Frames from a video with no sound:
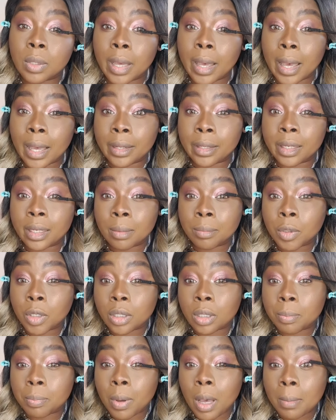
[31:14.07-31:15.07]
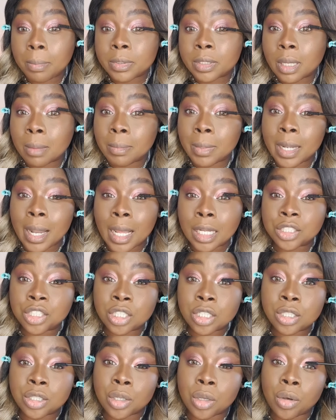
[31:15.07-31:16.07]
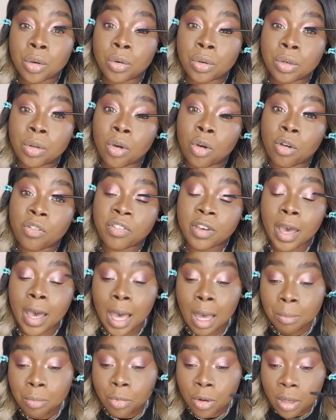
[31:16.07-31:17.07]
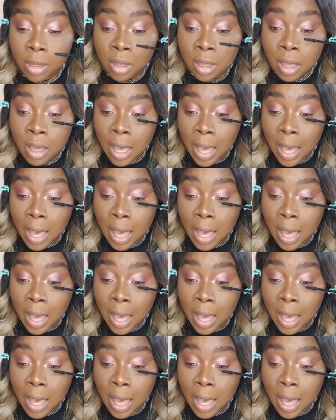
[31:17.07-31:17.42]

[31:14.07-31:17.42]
And then I'm going to pop some lashes on off camera.